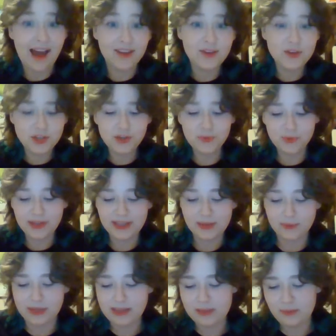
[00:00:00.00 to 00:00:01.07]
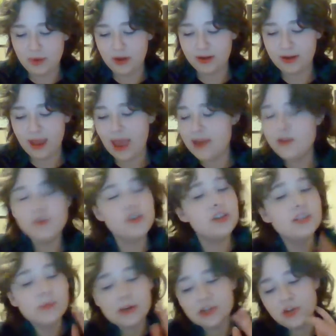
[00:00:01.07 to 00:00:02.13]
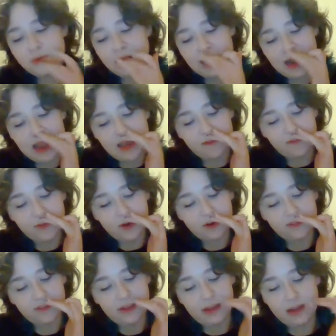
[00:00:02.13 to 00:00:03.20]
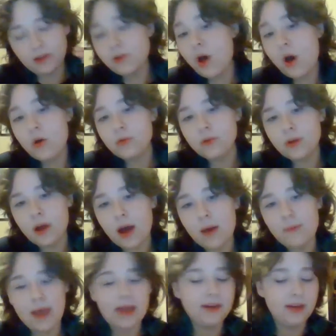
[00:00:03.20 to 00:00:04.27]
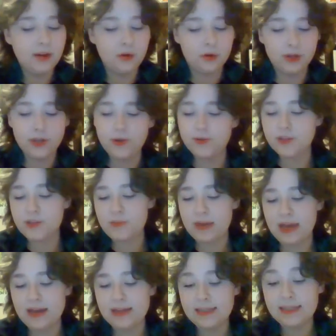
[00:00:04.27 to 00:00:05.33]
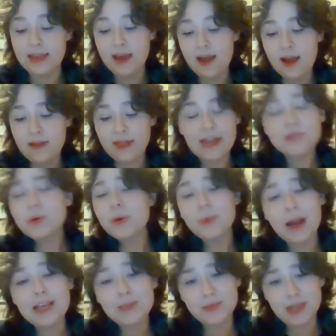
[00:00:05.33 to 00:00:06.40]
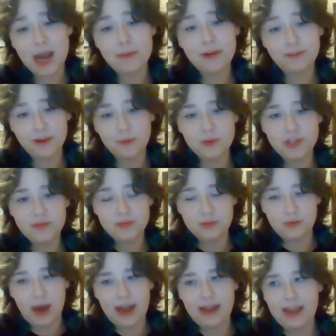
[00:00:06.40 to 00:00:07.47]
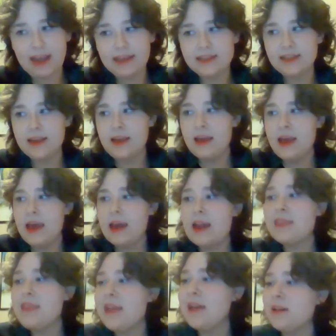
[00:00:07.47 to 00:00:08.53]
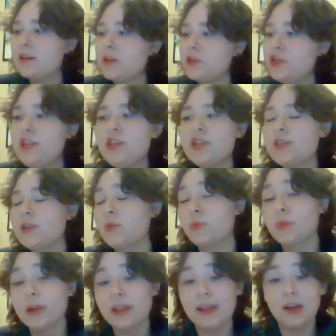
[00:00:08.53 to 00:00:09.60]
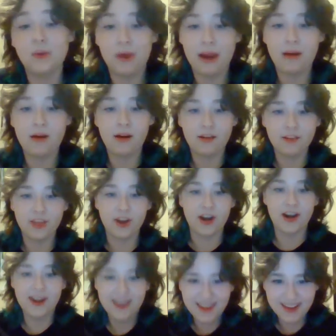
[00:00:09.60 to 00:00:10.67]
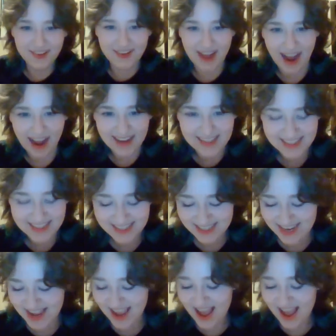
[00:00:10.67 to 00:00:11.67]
you should really read the book. And you should especially read it if you're feeling alone, abandoned, or used, because that's where Rice was coming from when she was writing it. And I think she's just a really great author, you guys.